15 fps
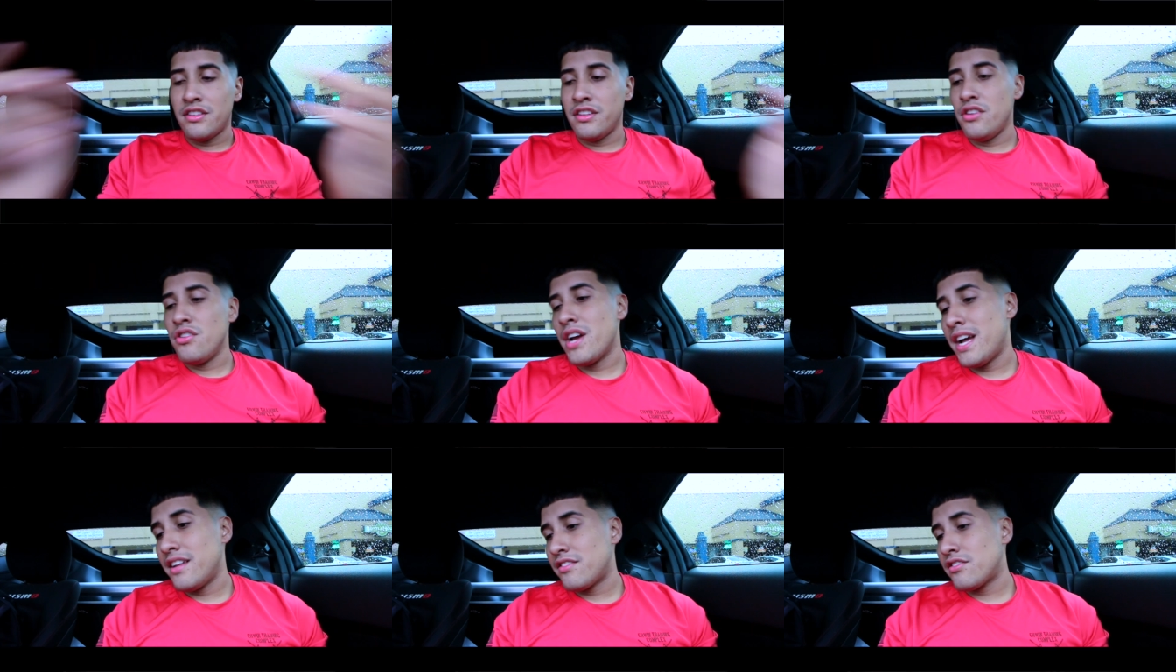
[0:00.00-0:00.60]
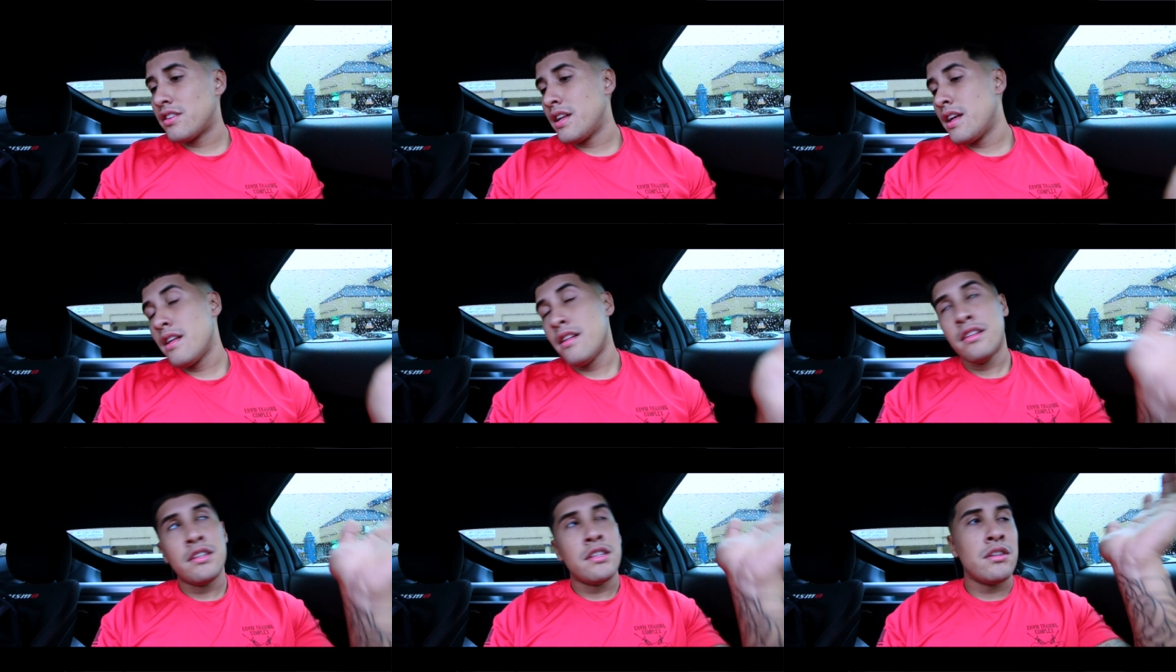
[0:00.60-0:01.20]
See you guys
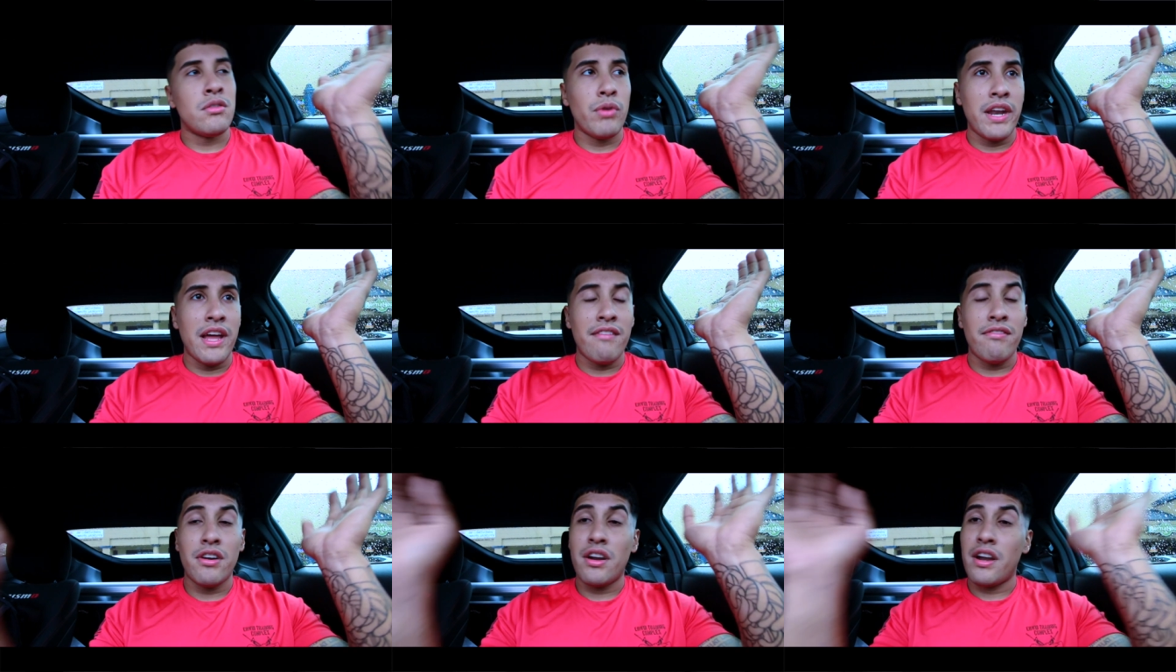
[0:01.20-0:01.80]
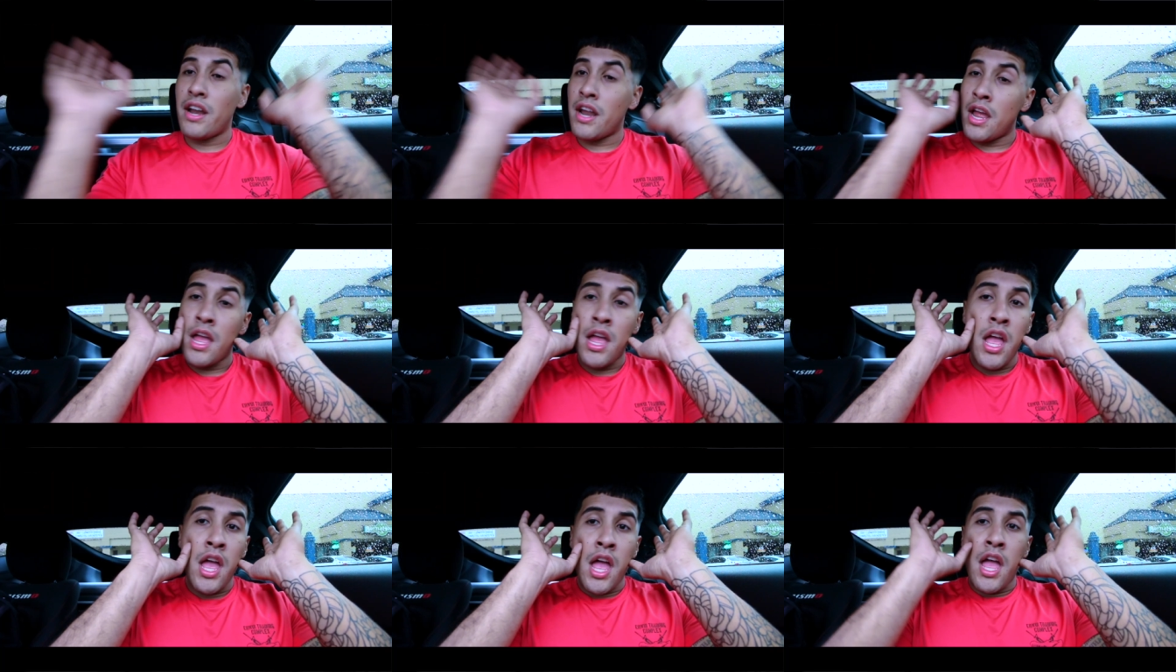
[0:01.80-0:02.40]
whenever. Peace